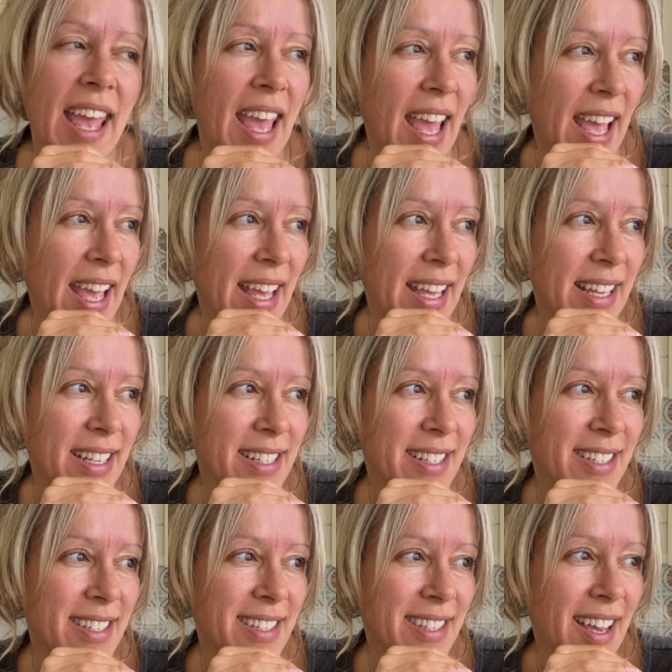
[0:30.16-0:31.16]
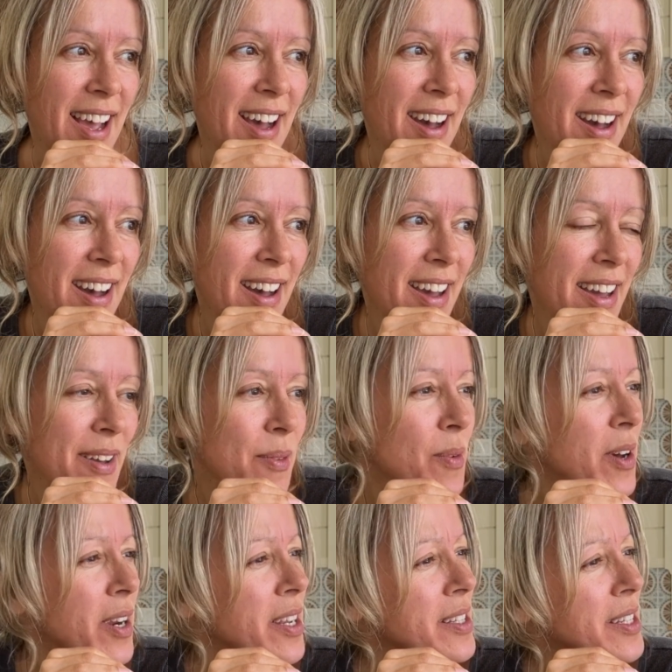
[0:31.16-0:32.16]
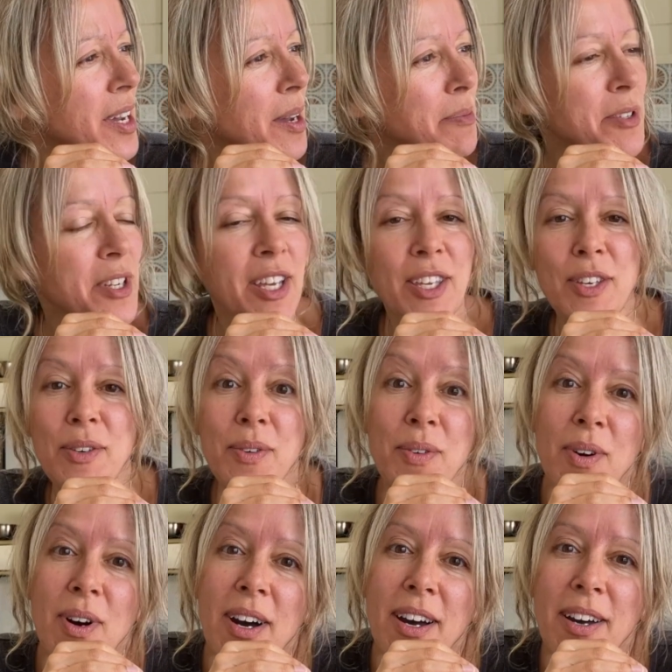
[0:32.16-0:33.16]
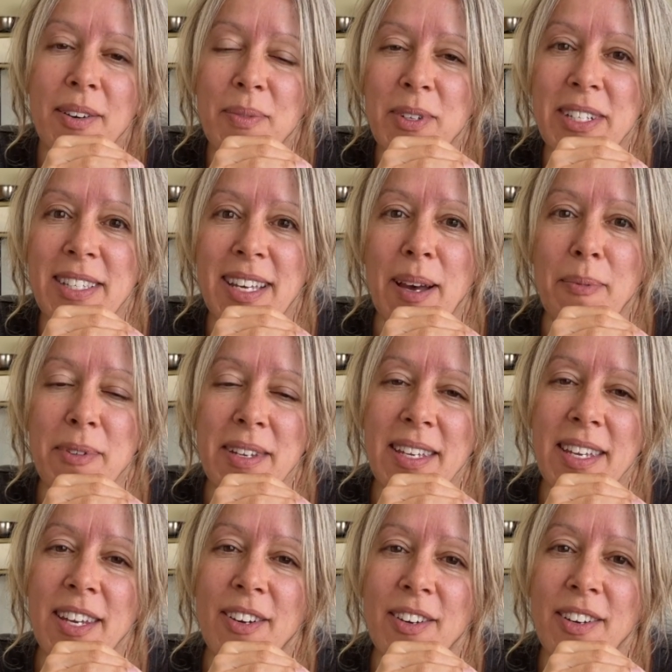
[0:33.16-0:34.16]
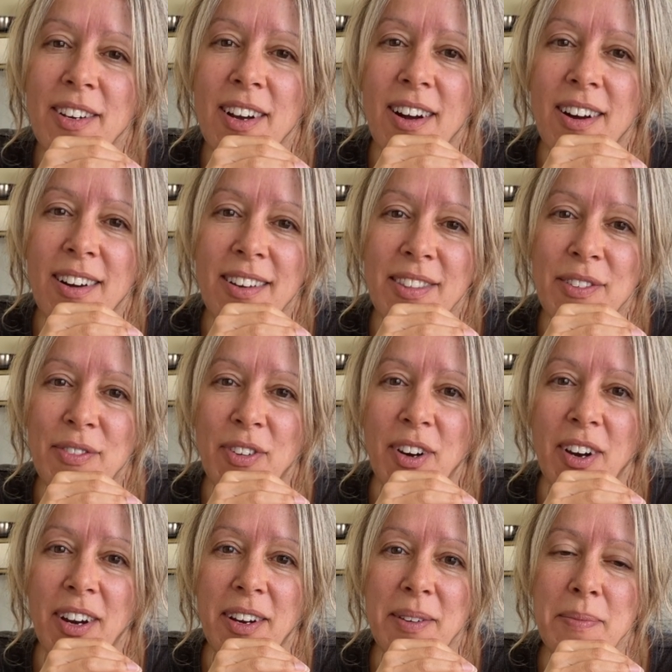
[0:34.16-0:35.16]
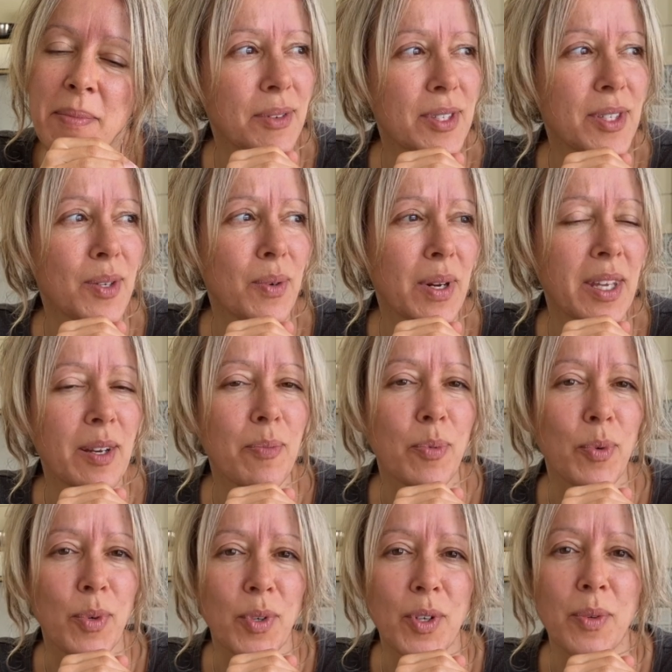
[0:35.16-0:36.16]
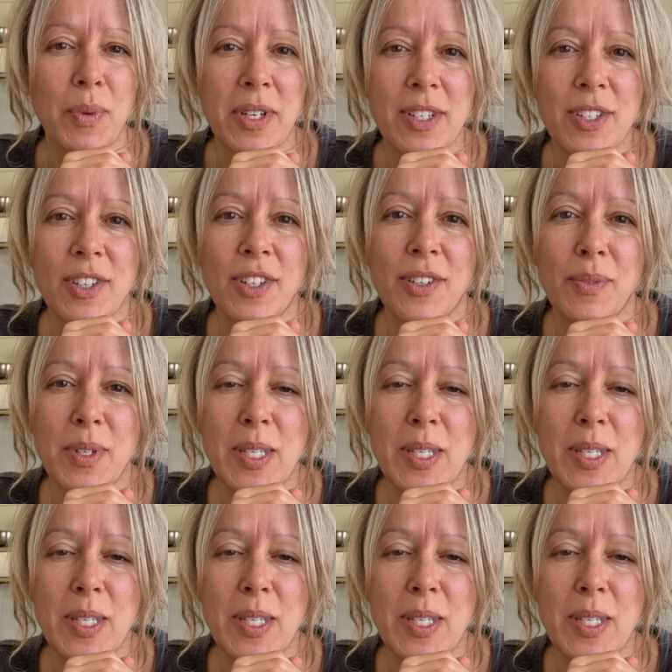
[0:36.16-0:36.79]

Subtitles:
and I wanted to update you on what's happening here on the farm. It was quite a brutal winter.